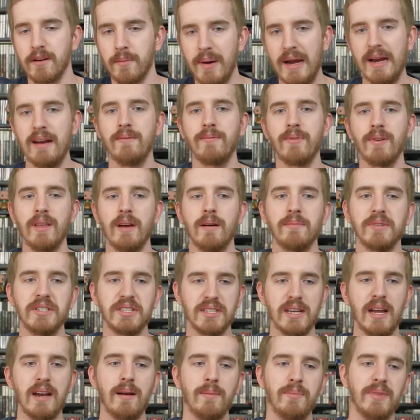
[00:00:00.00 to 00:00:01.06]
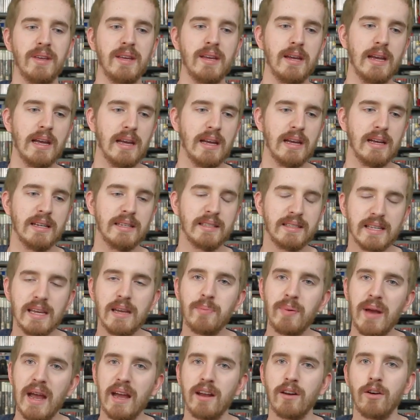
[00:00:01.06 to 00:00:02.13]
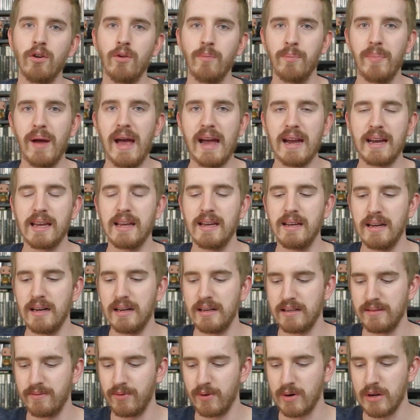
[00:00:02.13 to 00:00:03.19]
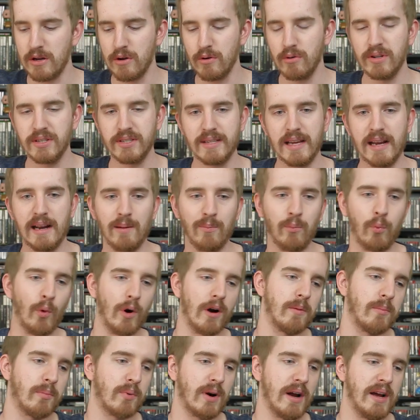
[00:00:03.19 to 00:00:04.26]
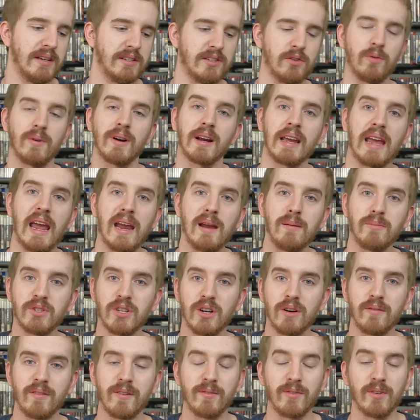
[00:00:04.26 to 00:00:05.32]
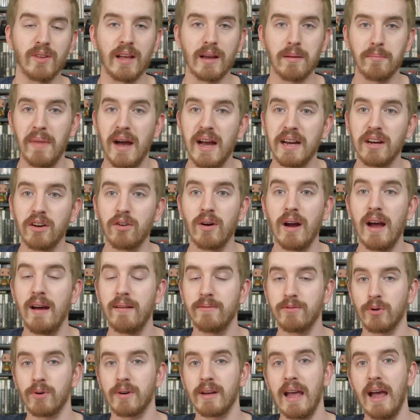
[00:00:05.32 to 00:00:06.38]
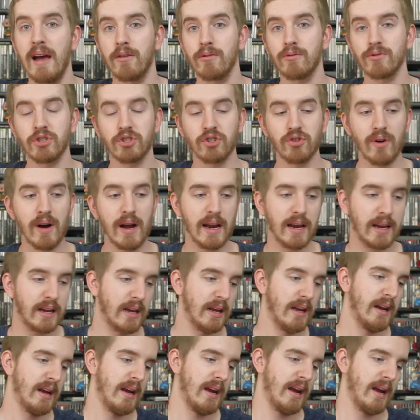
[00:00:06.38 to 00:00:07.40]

You're paying for them to set up the cPanel backend for you to set up WordPress or a game server for like Minecraft or Counter-Strike